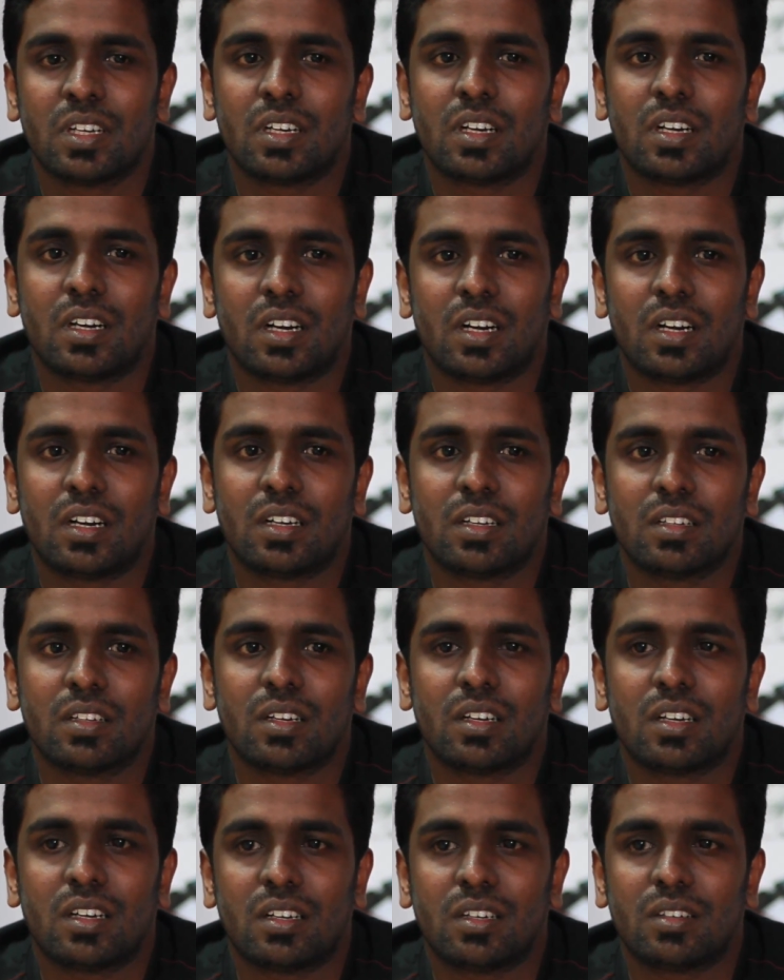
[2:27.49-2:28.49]

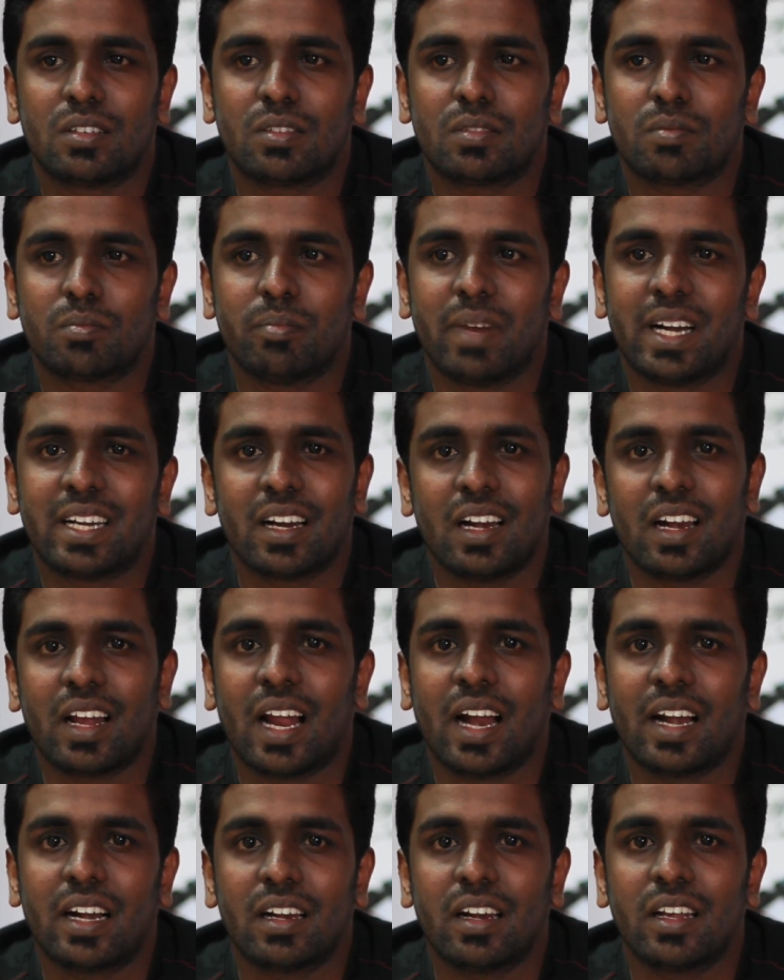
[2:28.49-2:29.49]
The material
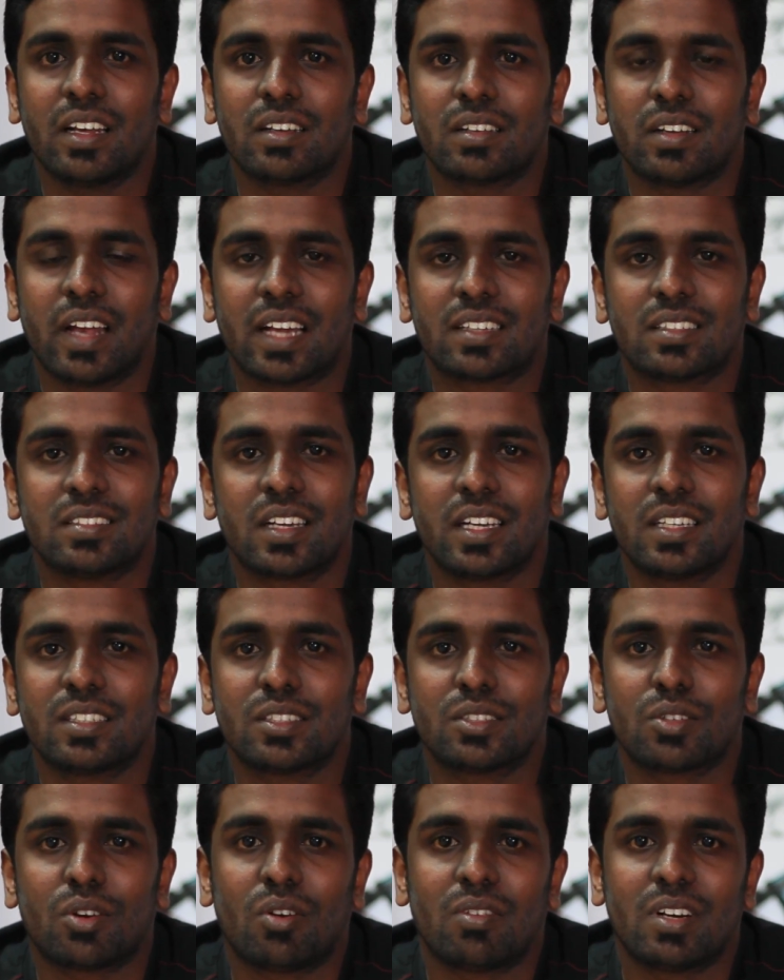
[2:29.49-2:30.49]
handling
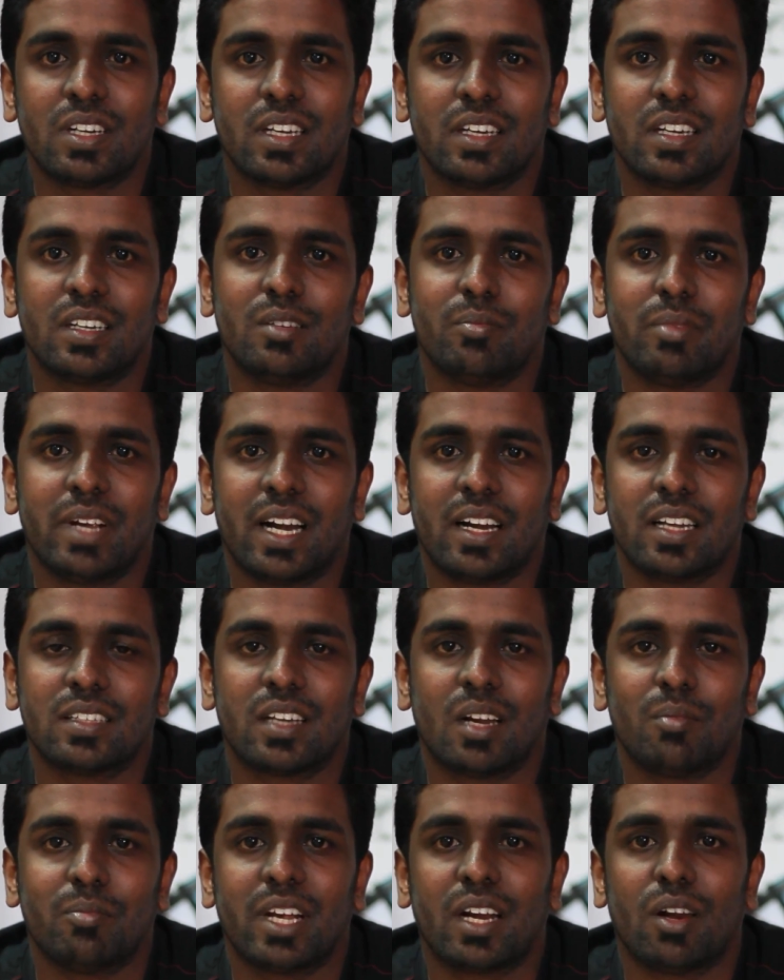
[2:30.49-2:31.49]
exercises over here in BRDS
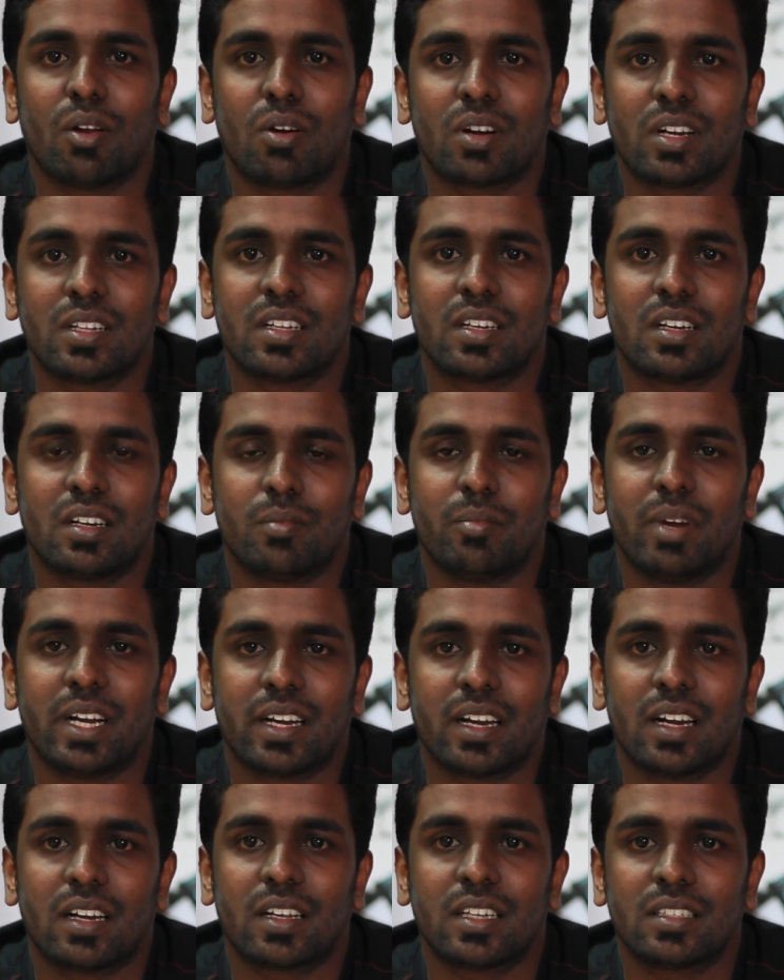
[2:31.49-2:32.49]
helped me a lot in the
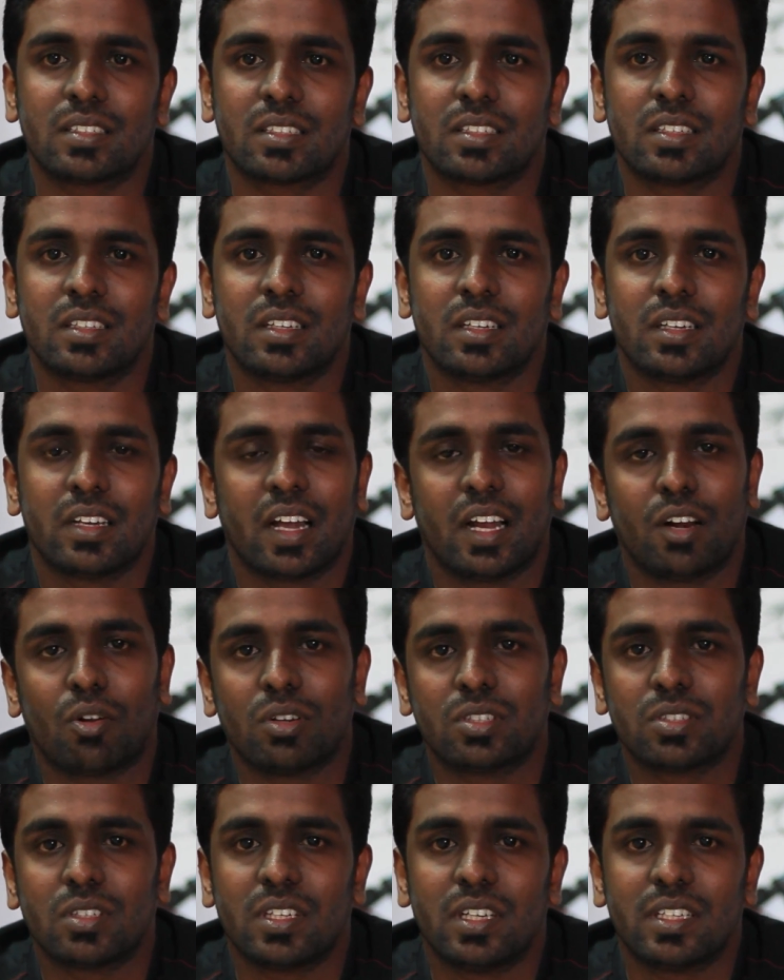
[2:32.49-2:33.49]
material test, and
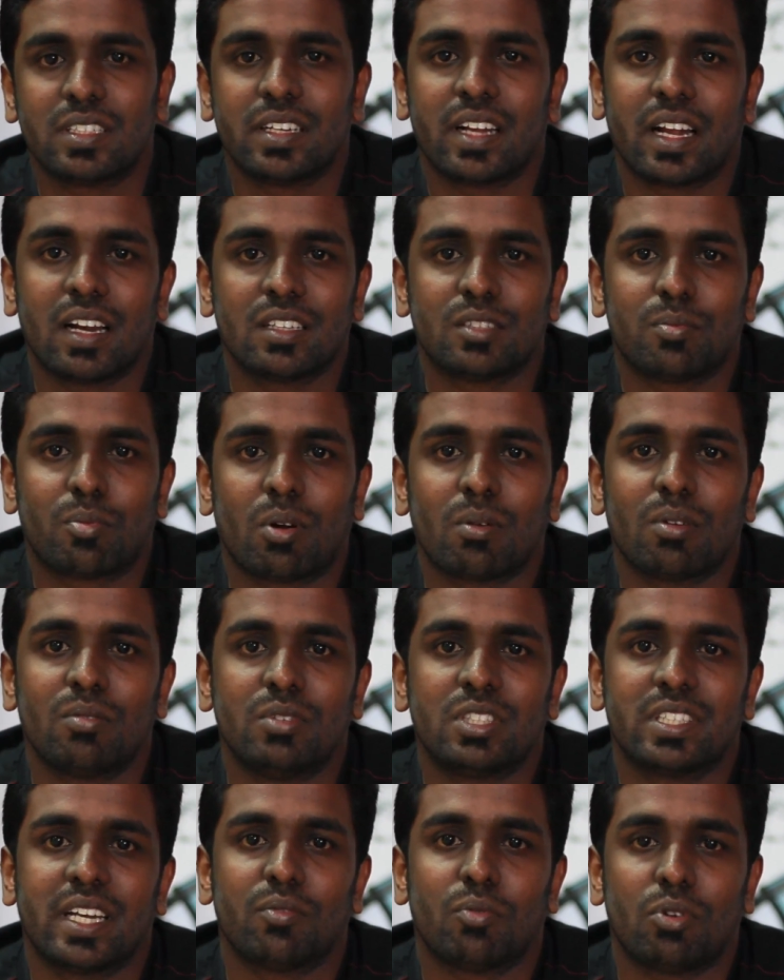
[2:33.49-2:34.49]
also the design analysis problem
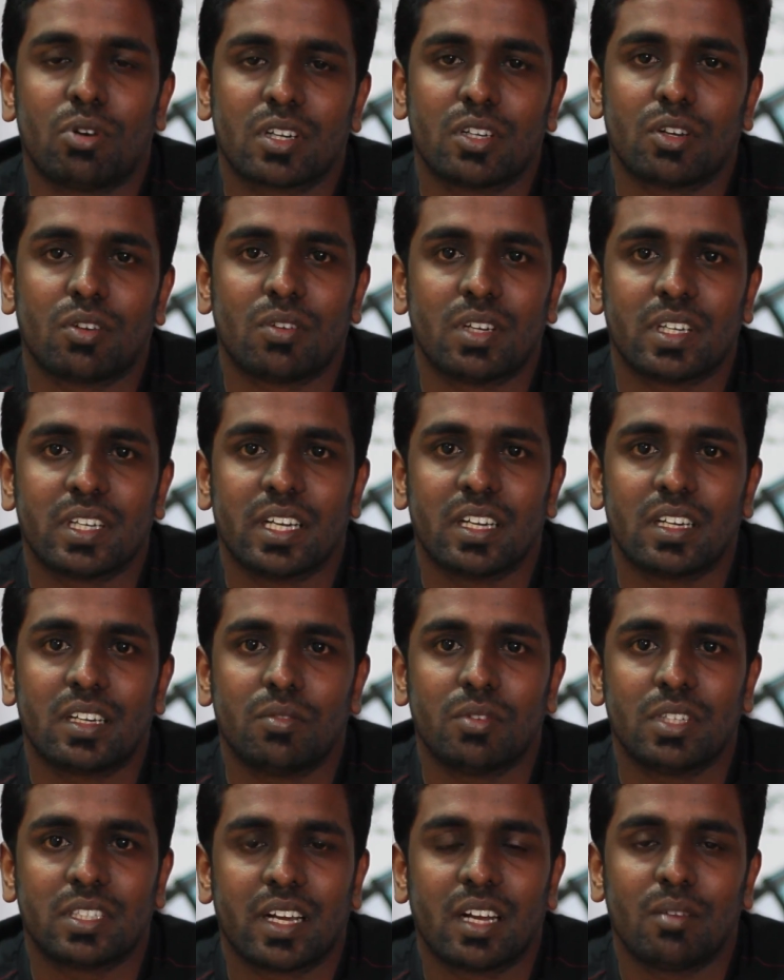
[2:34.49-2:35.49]
which I worked over here,
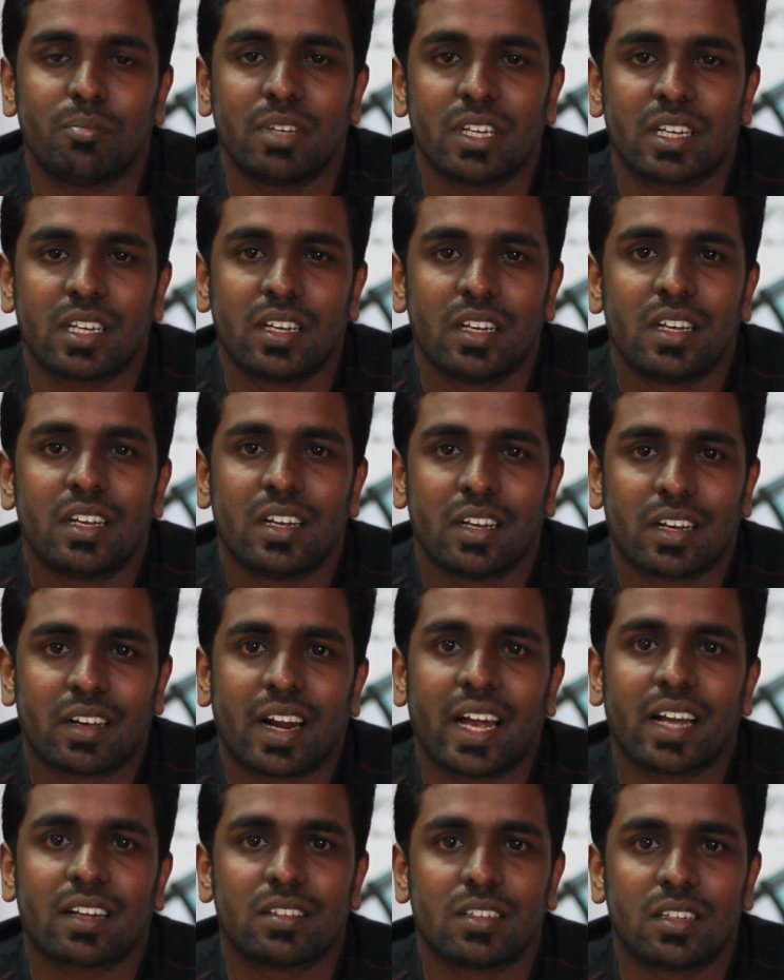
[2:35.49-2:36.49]
which helped me
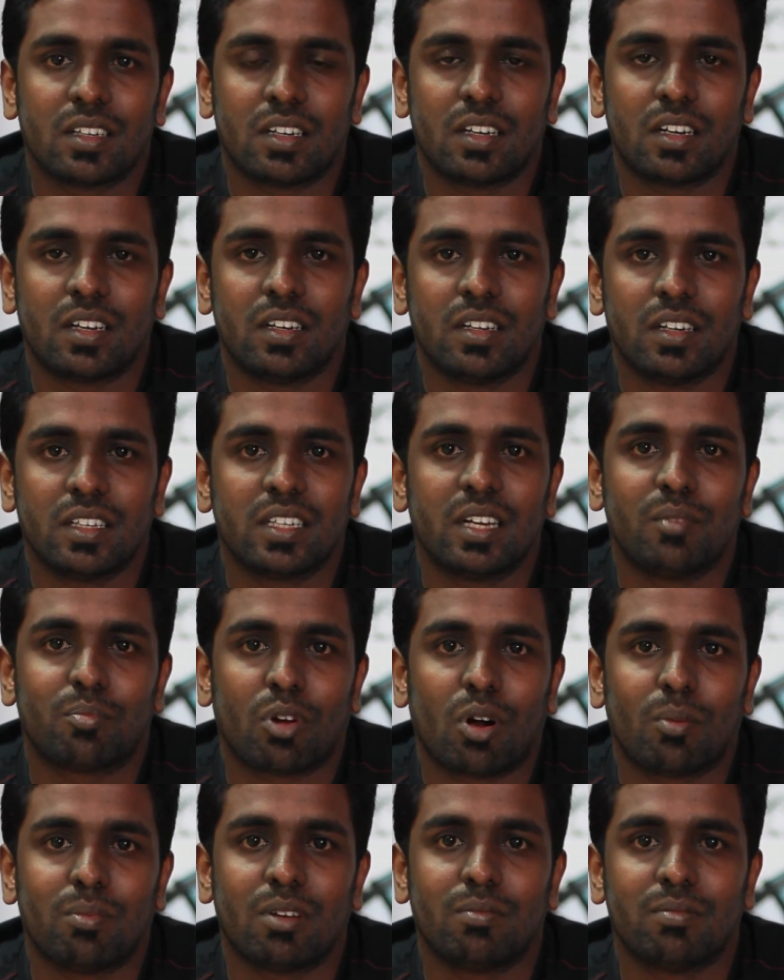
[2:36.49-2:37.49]
crack the design
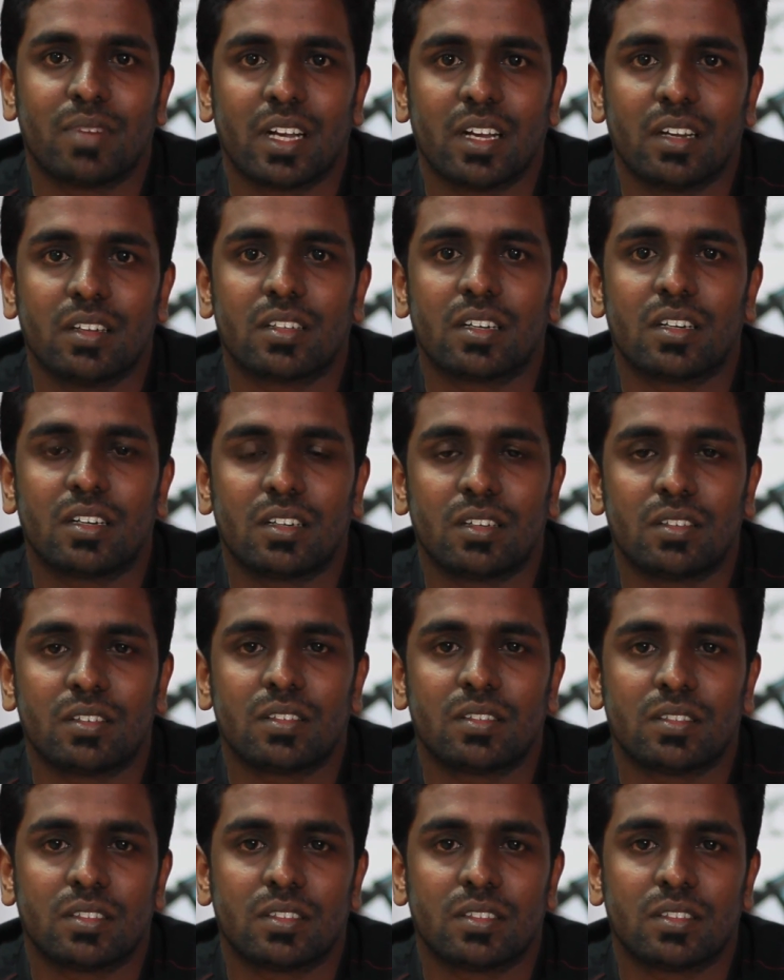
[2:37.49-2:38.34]
problem in the